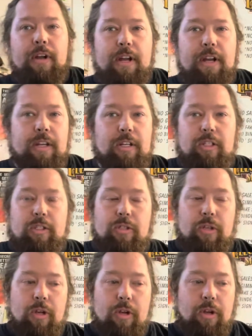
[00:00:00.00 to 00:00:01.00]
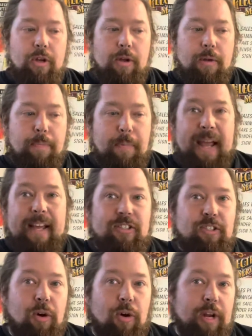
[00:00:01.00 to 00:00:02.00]
is
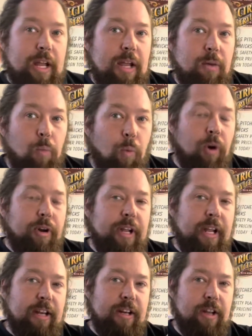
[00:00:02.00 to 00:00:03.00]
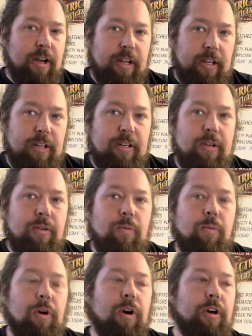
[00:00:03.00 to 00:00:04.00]
based on him working at night,
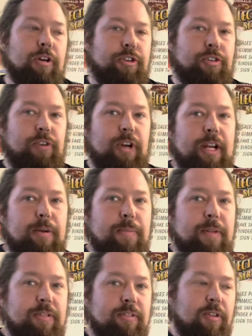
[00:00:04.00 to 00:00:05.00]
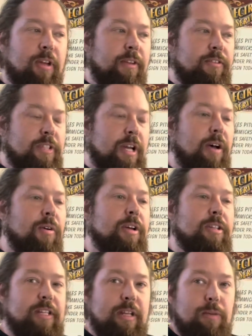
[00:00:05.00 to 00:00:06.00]
where a tradesman's lifestyle
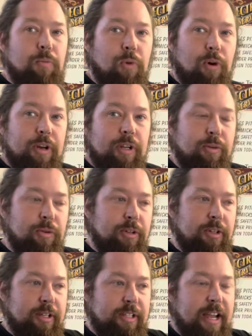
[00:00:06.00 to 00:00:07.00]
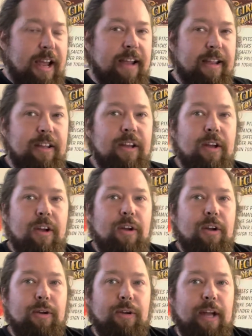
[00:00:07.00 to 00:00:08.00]
is him working during the day,
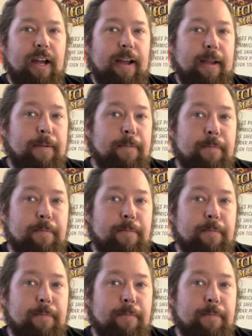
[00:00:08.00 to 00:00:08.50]
okay?